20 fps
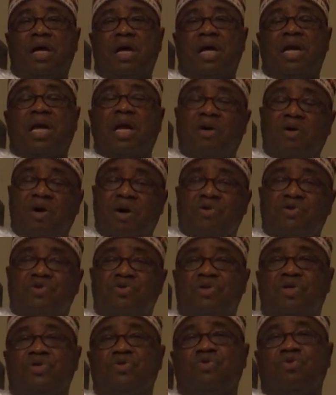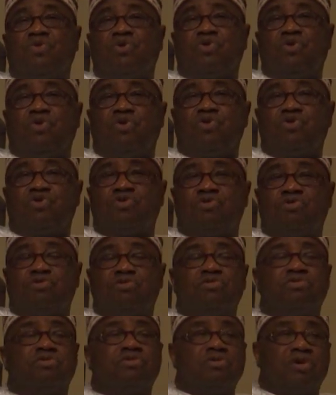allow our students to go to law school,
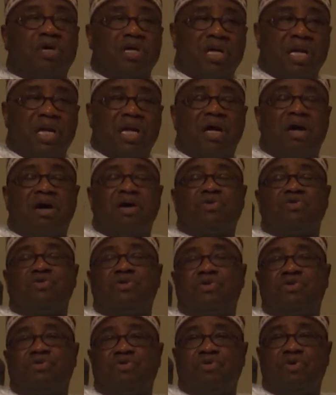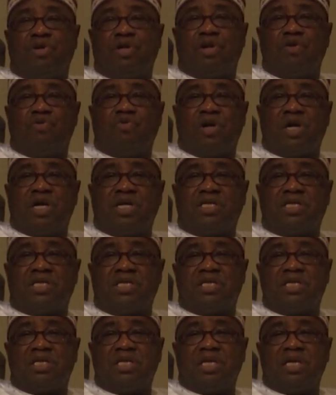we can allow our students to go in
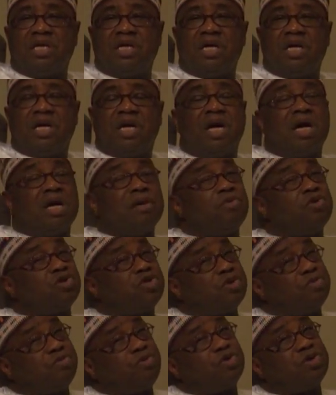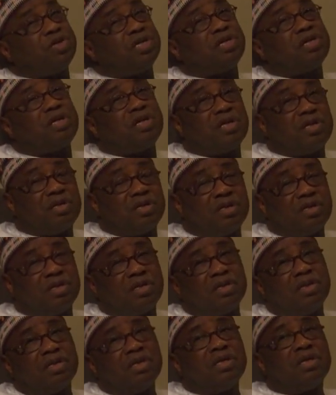Nysc, and most importantly,
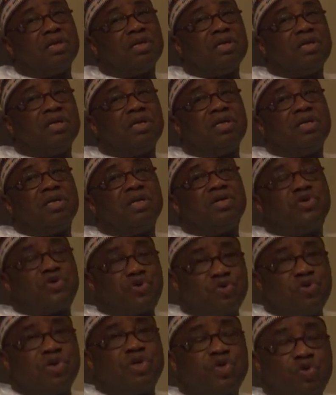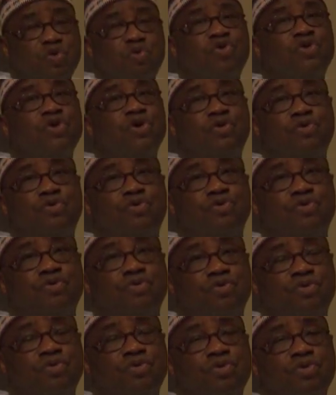students will know
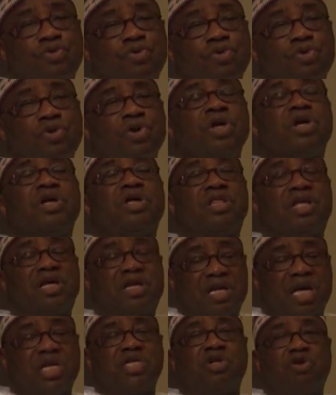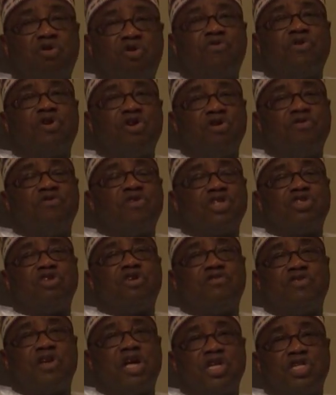that National Open University
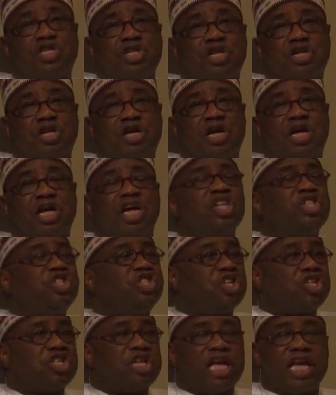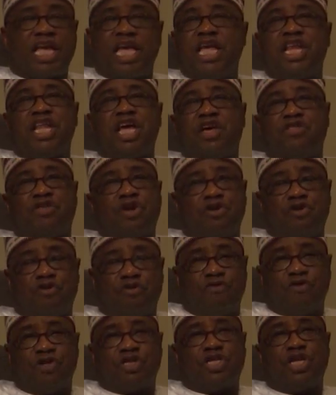of Nigeria is just like any other
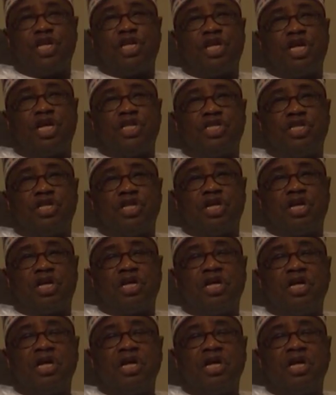university in Nigeria.